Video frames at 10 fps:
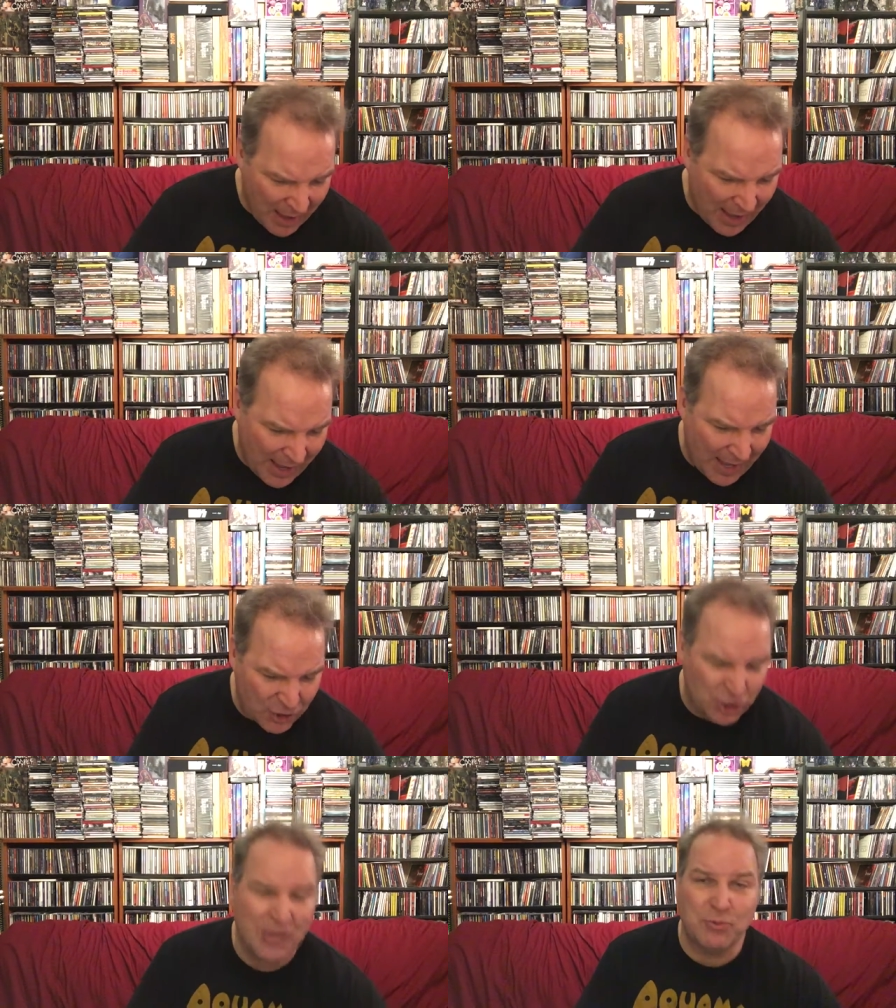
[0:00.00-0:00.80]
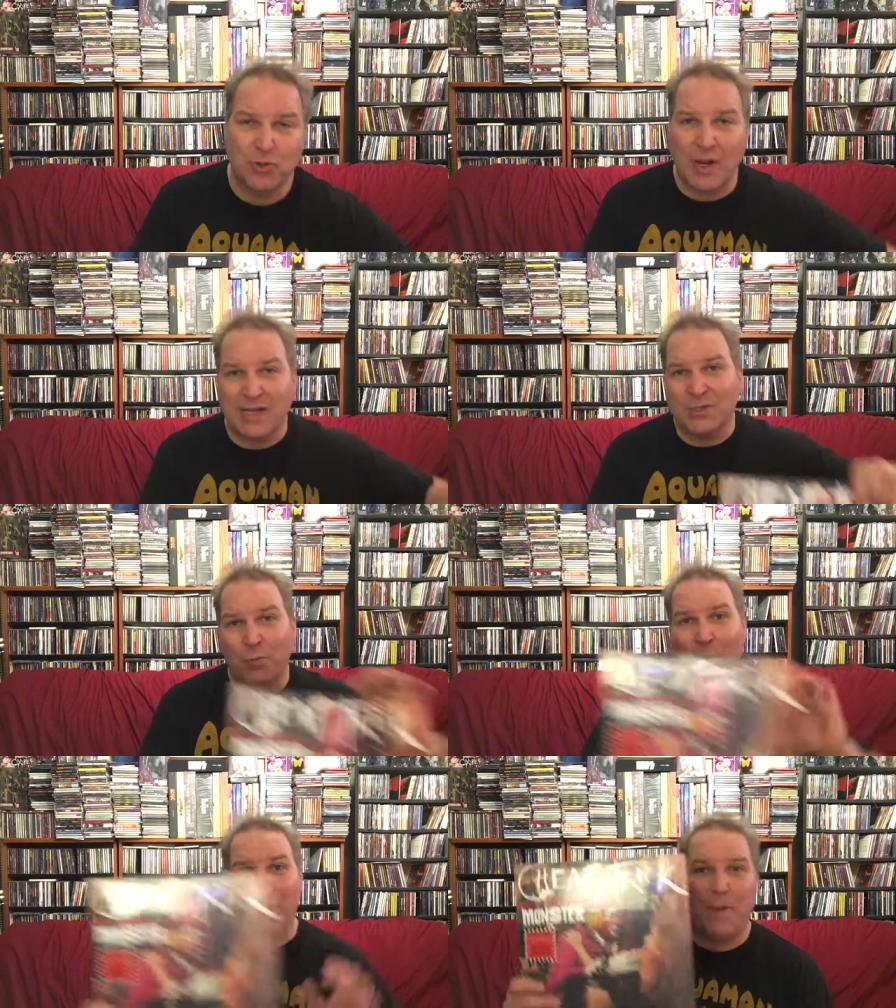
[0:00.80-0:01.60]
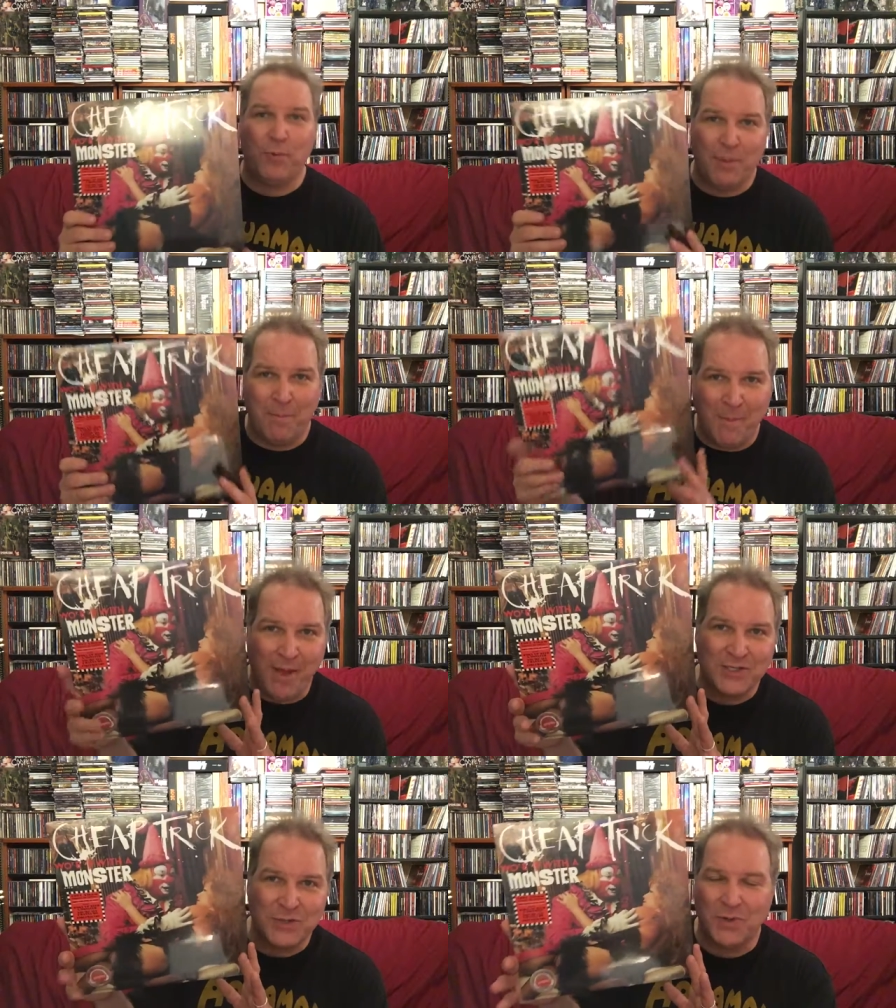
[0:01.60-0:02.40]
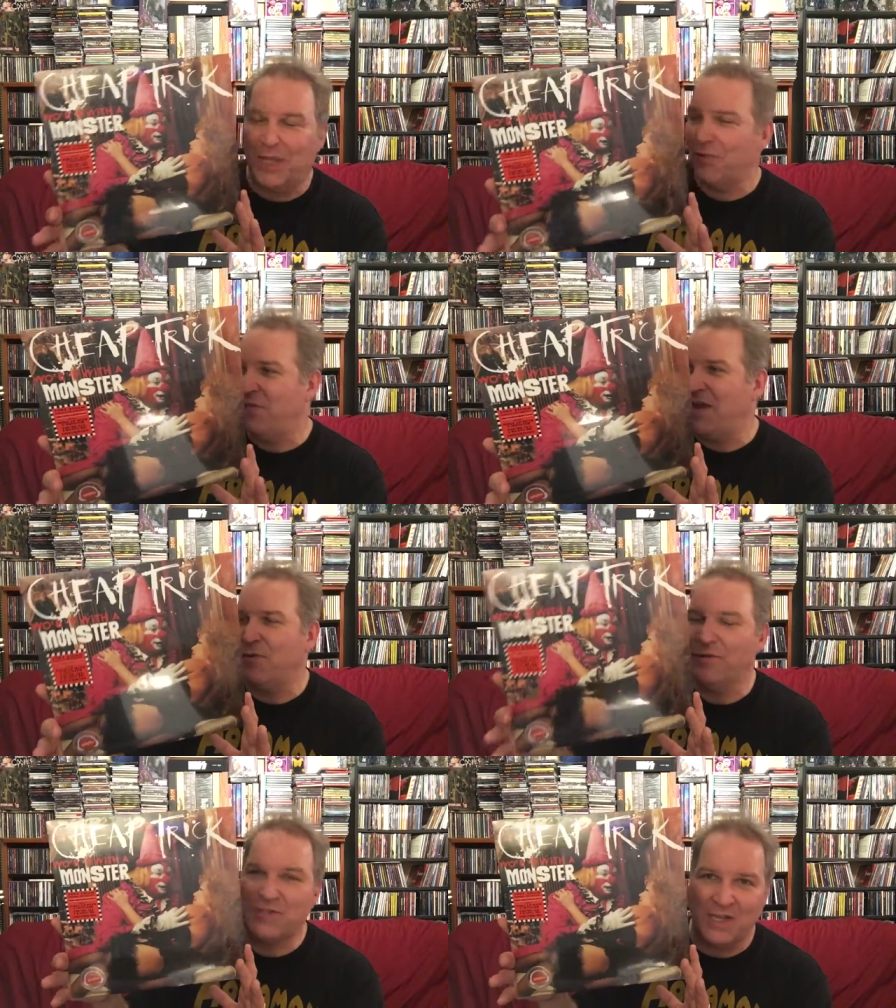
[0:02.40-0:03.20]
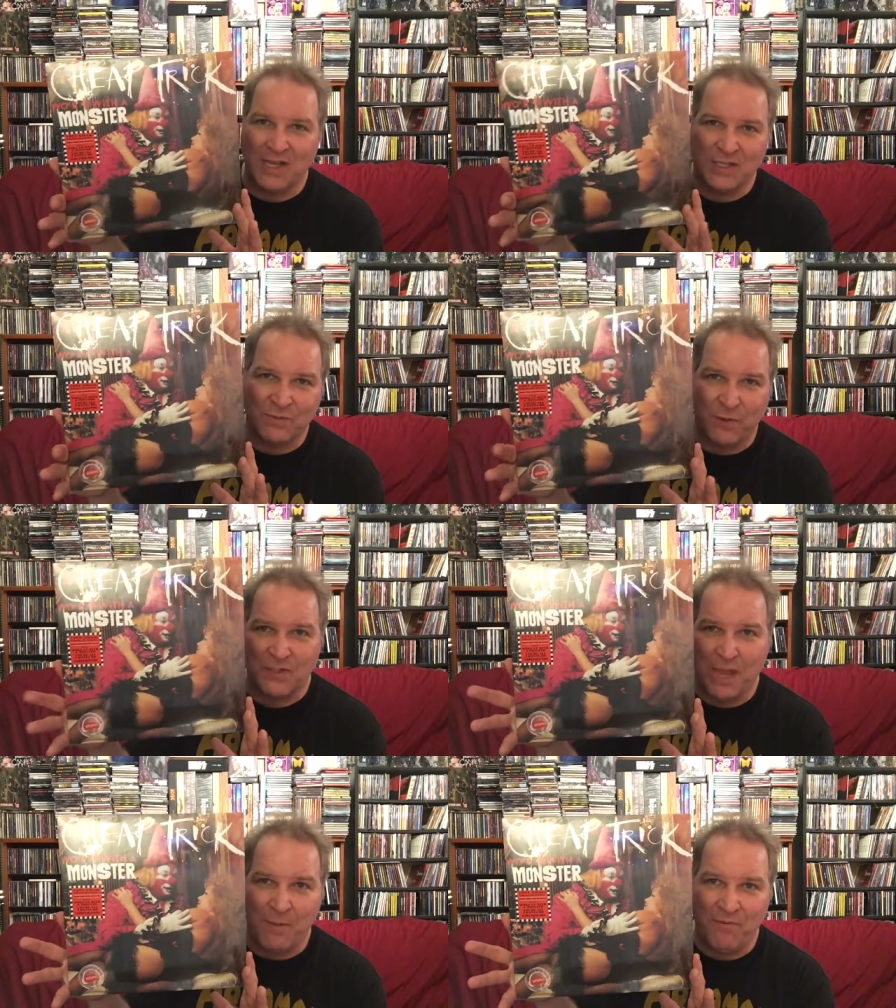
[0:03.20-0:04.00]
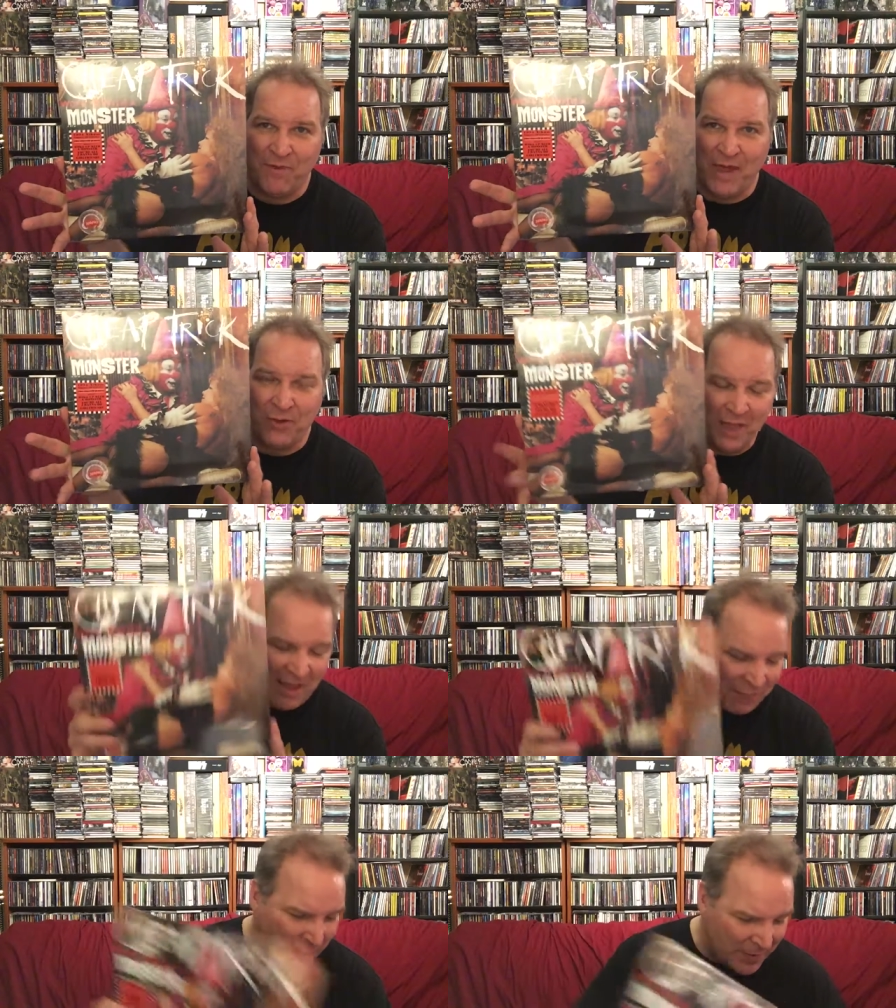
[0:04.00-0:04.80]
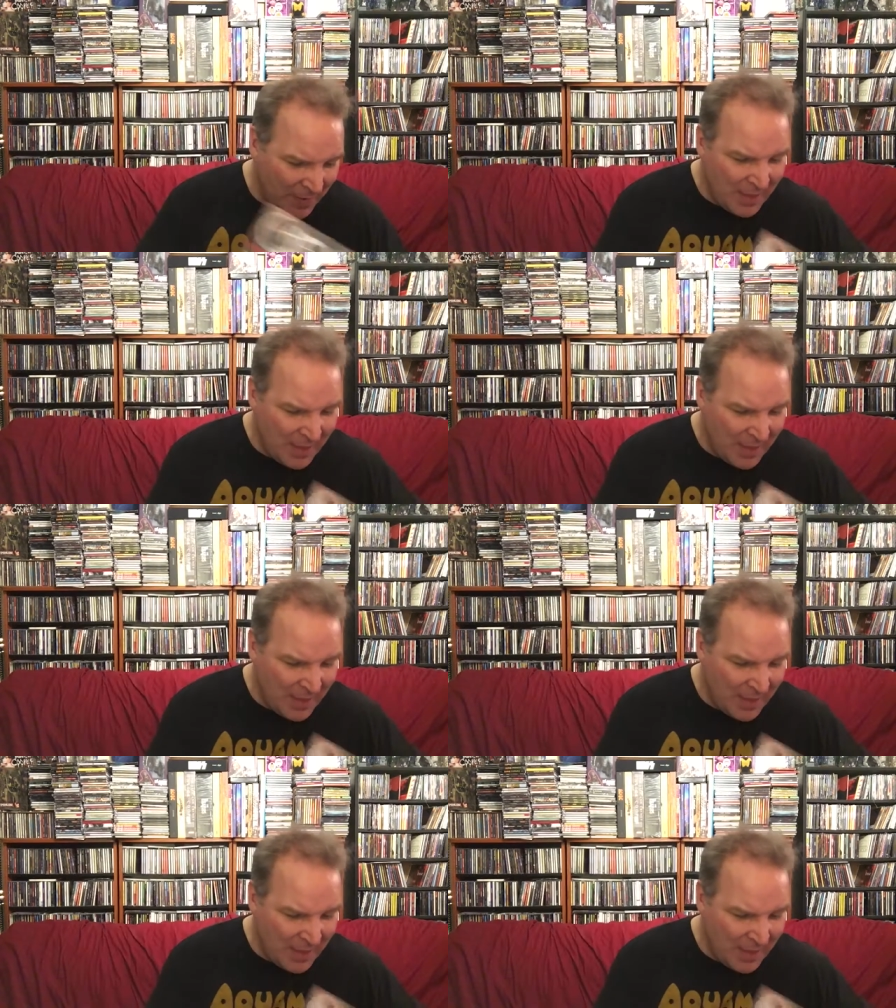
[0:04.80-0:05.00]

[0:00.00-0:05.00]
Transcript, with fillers: Uh, Cheap Tricks woke up with a monster, another favorite, seeing its first time on vinyl ever.